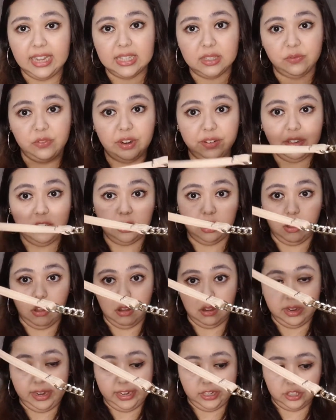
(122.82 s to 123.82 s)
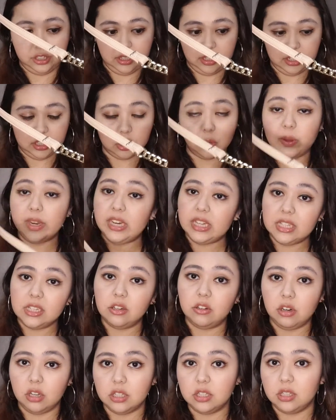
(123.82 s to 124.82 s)
very long actually, so it is a
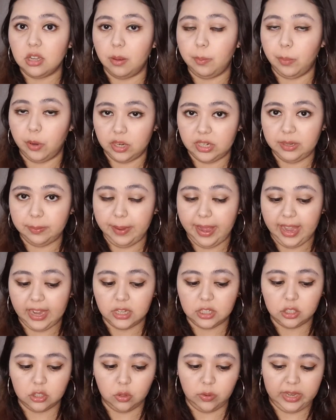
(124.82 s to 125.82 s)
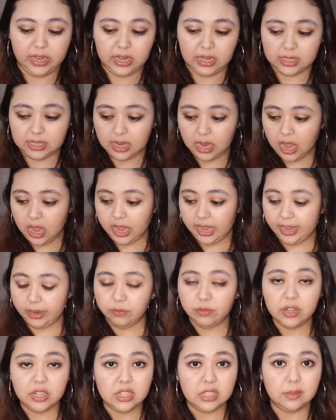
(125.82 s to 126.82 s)
crossbody bag, so it
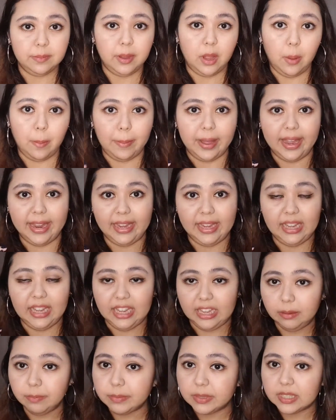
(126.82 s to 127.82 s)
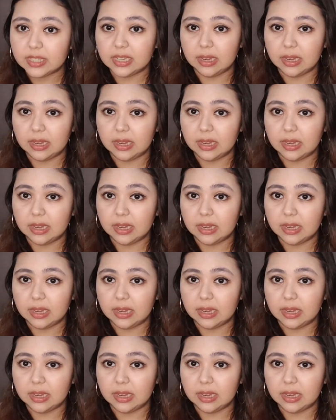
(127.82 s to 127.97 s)
reaches about my hips.